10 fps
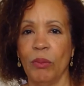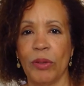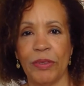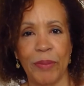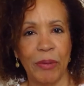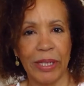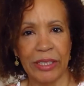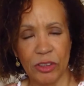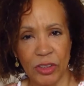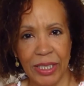with my
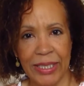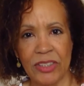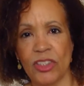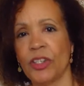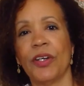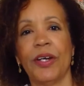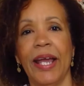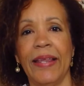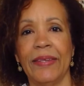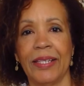regular cleanser,
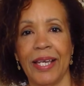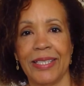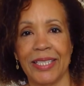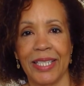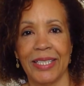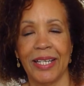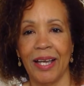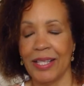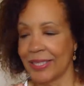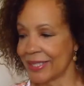and then I did
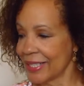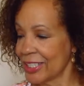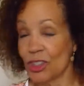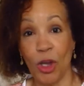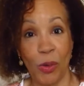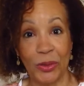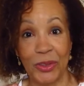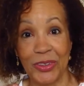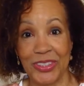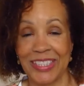uh, six
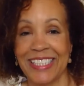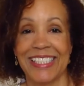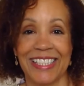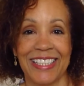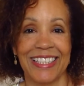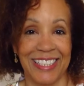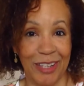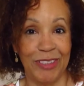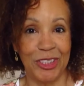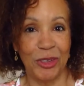toners, the, the
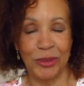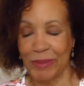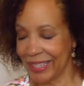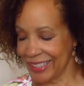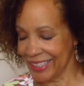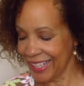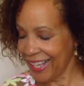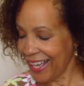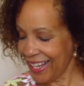seven toner method.